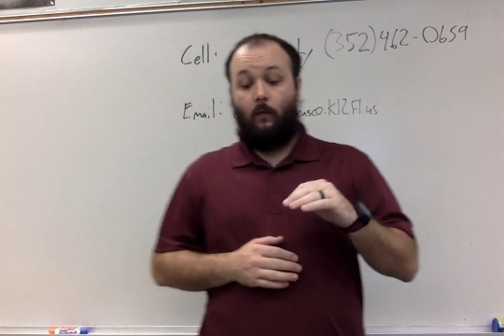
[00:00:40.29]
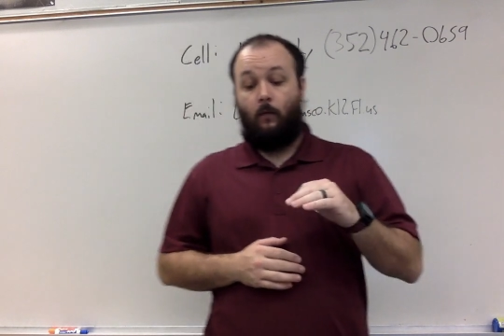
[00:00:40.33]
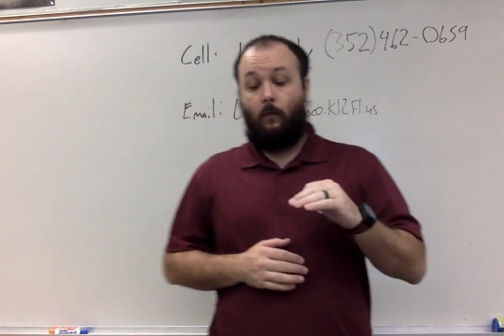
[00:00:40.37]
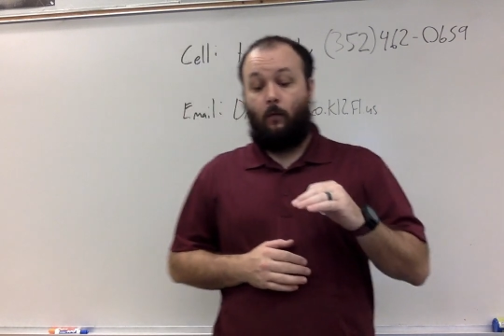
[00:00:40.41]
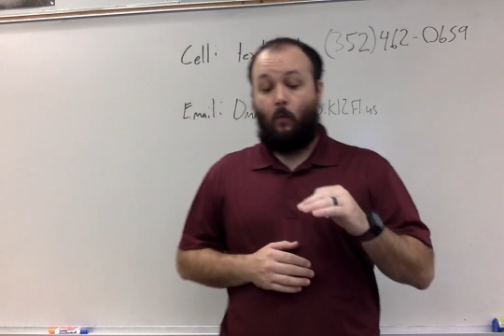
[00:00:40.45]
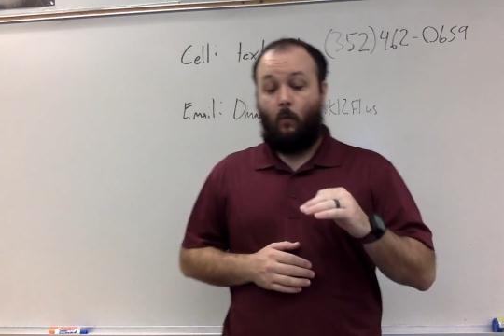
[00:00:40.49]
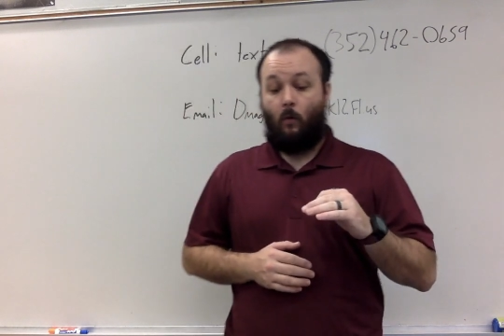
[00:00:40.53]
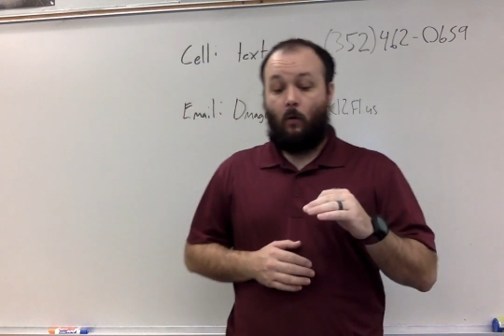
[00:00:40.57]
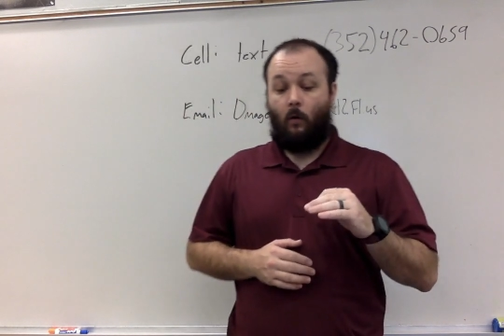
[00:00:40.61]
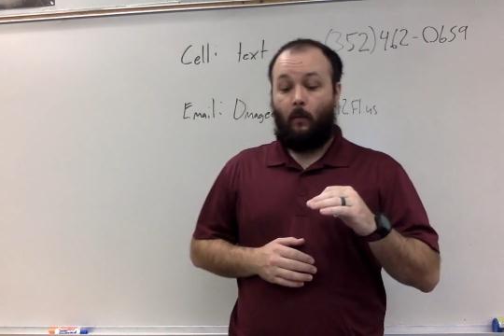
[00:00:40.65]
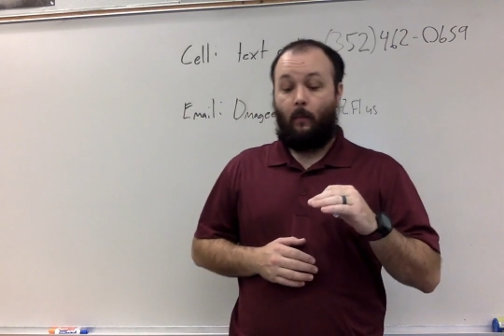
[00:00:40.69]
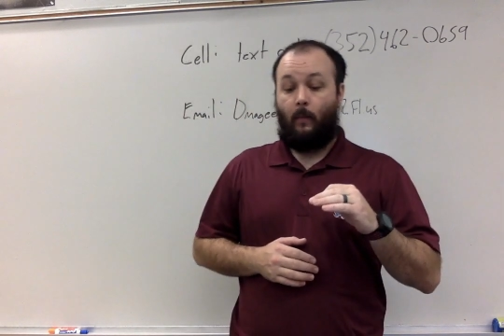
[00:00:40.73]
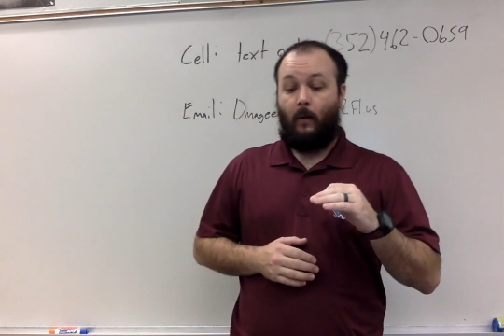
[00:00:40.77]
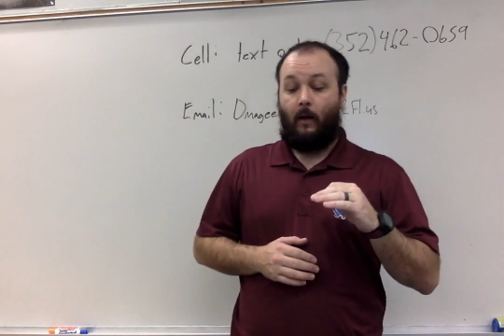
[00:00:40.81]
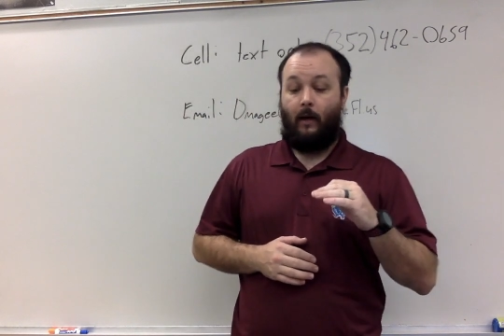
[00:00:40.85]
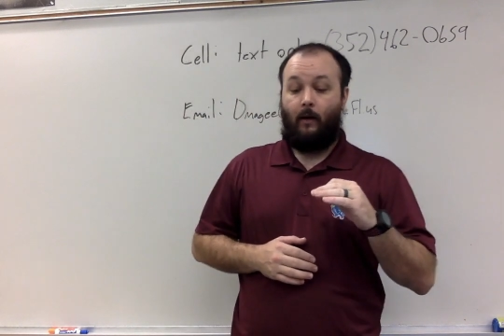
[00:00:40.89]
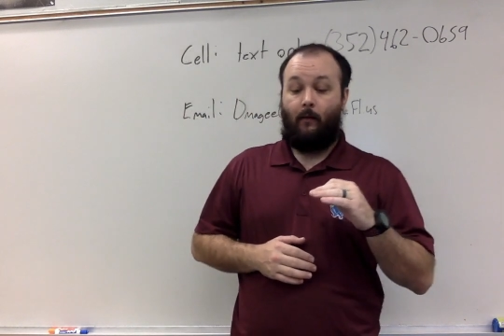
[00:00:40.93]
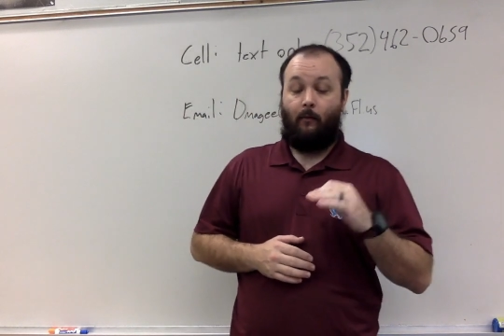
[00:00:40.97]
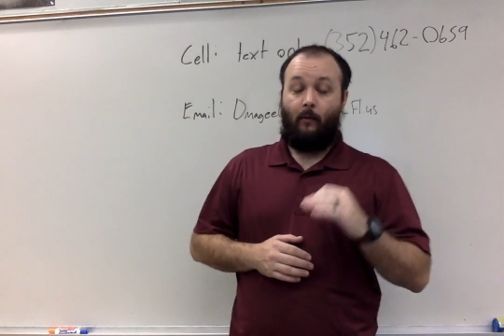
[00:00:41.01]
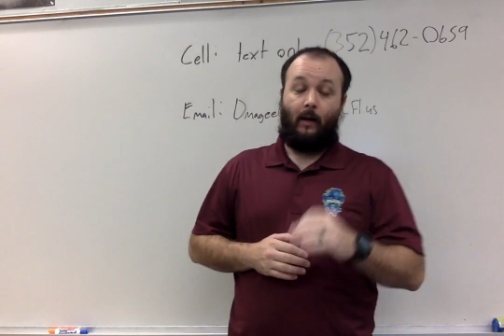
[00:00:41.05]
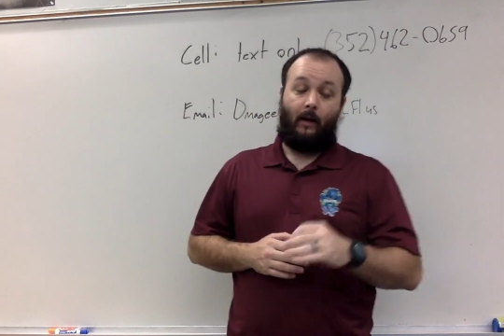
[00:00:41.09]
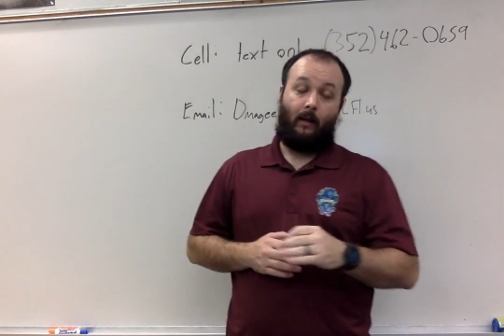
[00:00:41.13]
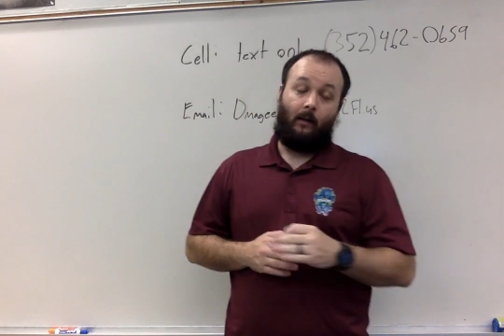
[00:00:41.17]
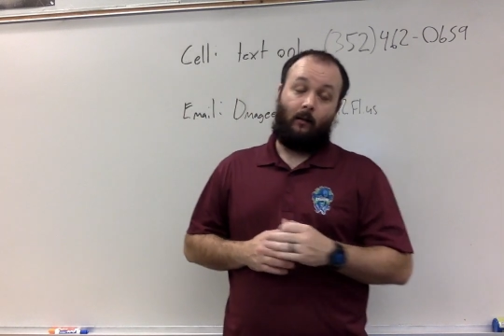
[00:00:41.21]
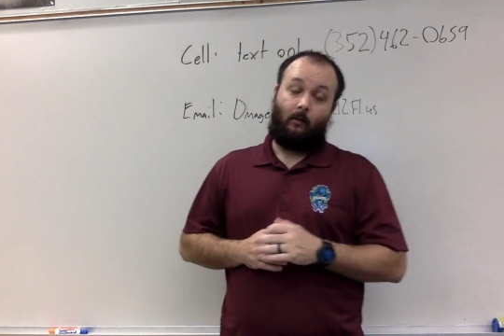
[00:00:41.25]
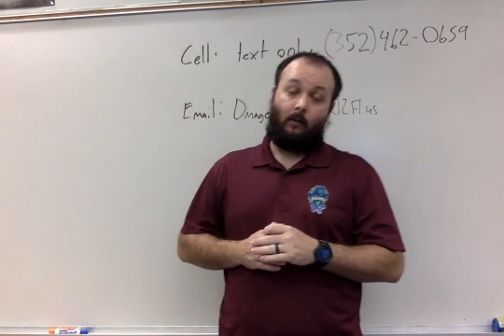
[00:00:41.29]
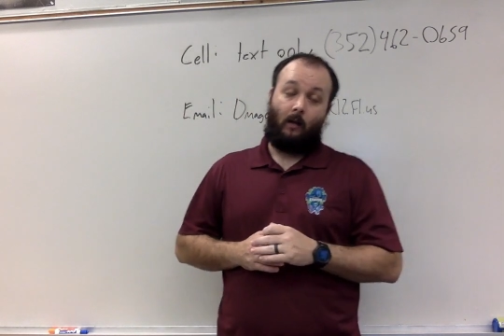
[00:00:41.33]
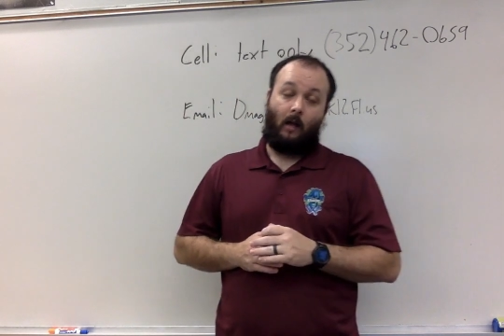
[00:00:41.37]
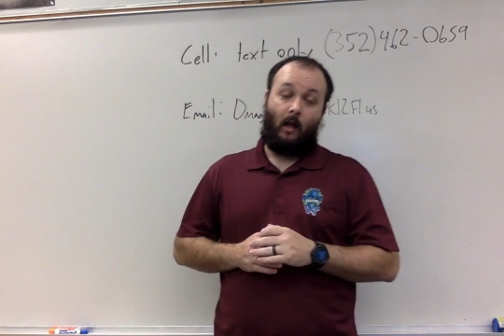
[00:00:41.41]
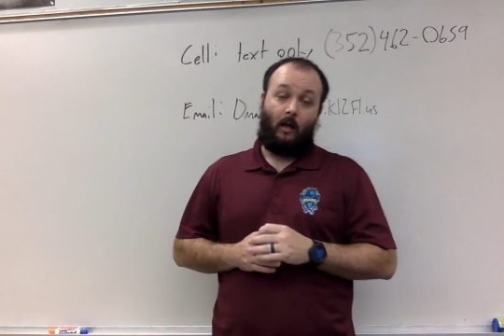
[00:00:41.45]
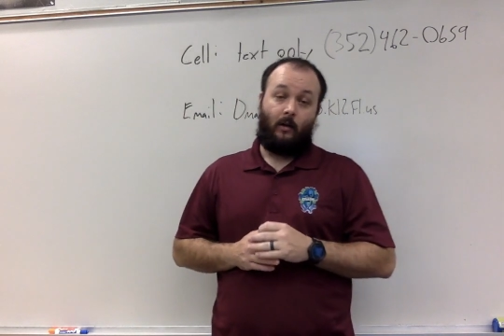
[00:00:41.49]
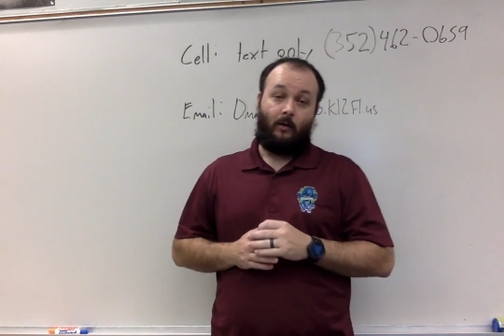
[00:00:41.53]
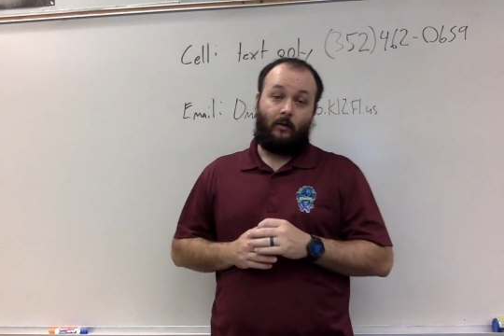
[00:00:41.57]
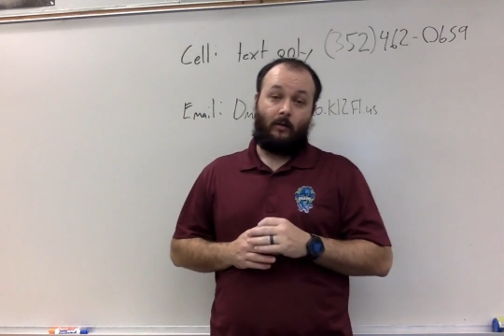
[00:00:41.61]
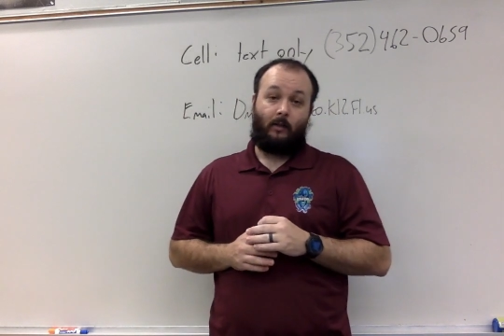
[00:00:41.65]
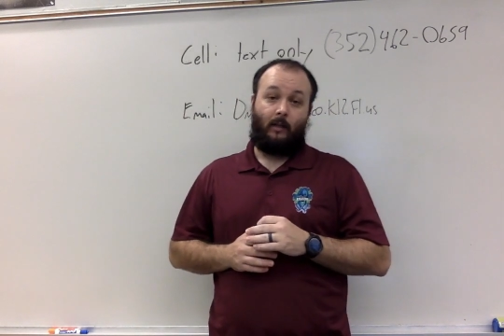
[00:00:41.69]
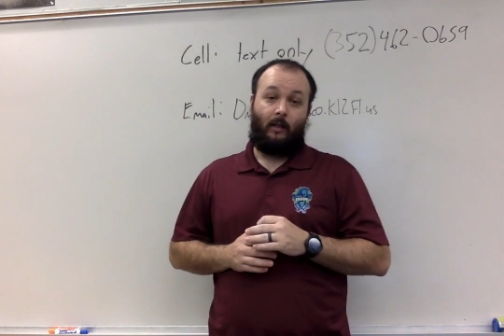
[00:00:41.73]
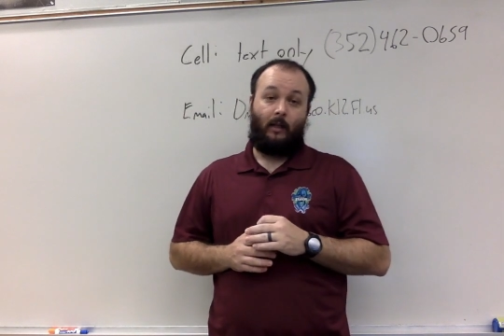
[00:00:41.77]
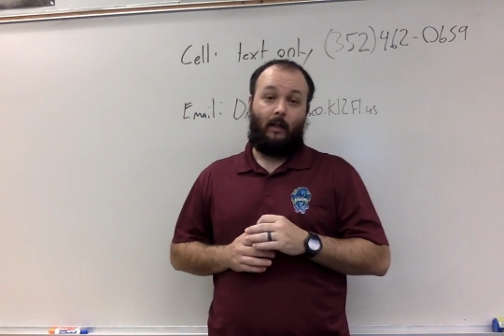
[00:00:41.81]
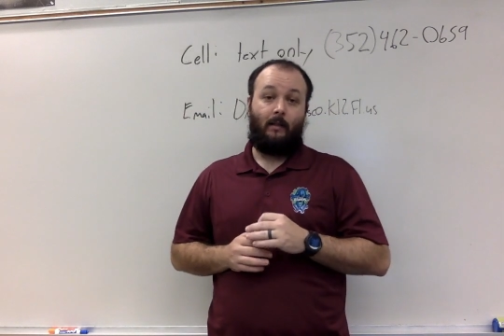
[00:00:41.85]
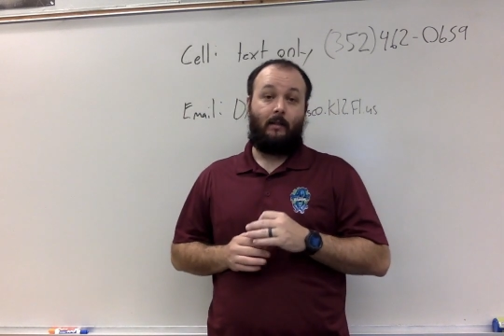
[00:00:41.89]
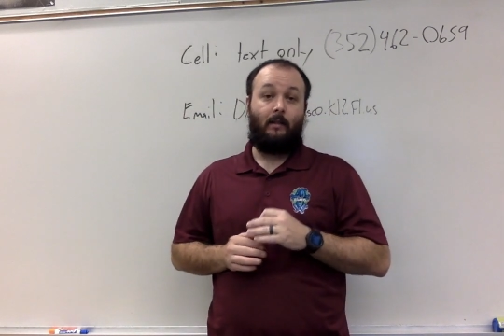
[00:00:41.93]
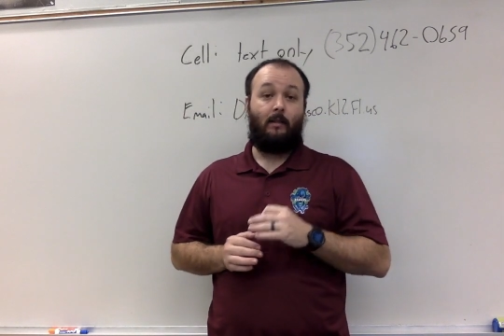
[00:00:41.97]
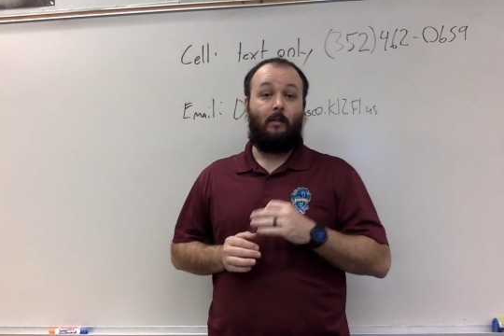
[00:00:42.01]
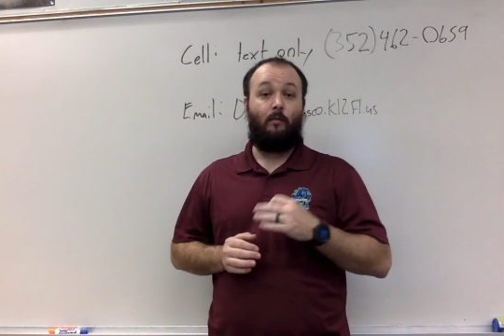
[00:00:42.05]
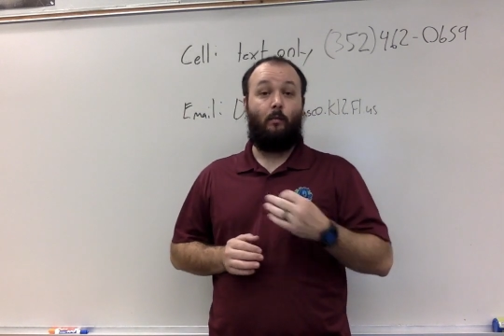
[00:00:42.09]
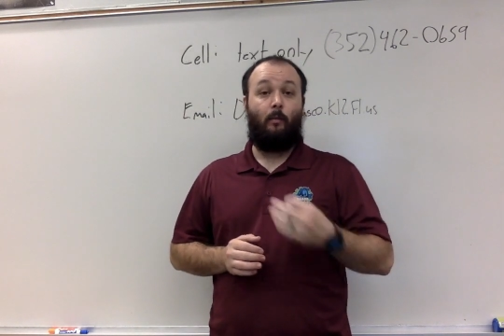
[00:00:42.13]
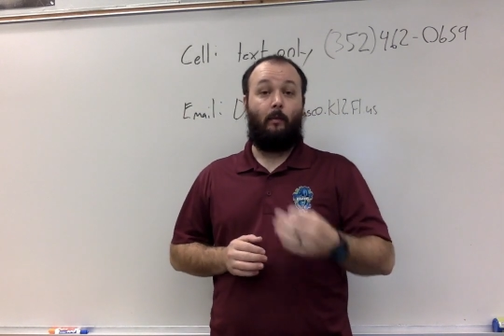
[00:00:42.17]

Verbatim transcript: For my regular and honors classes,